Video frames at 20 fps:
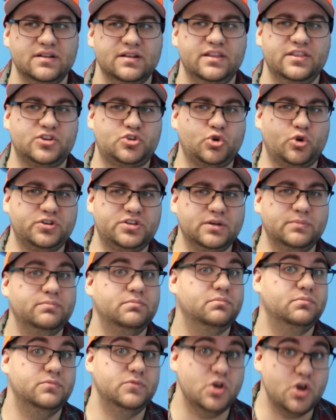In the short
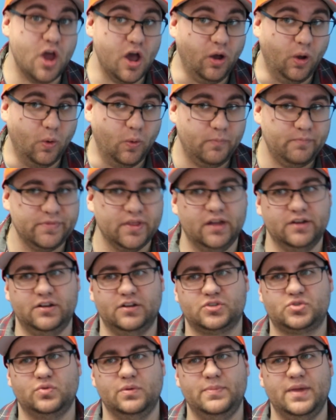term, no.
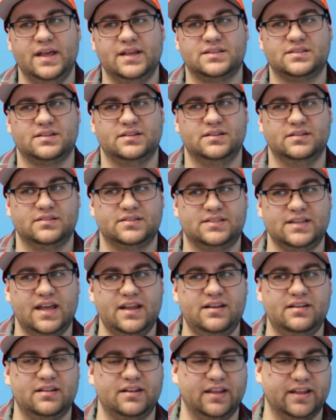Adult Swim has
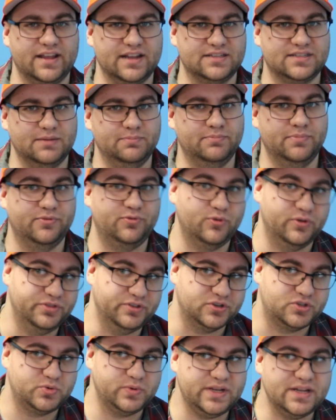said, like I said before in
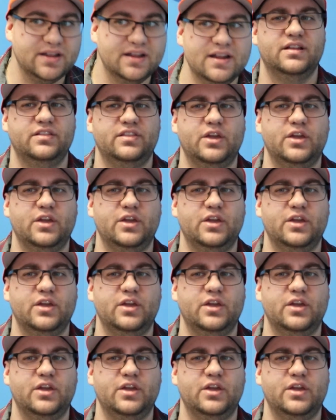their tweet,